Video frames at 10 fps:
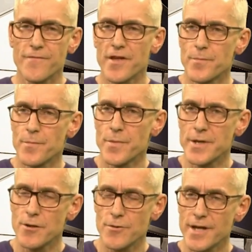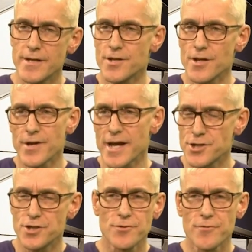Or if they've been looking at
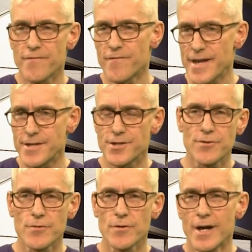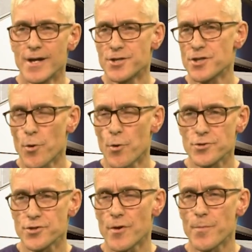donations or events or
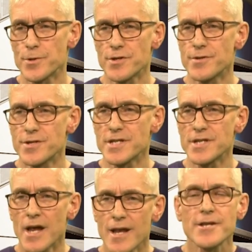supporter opportunities,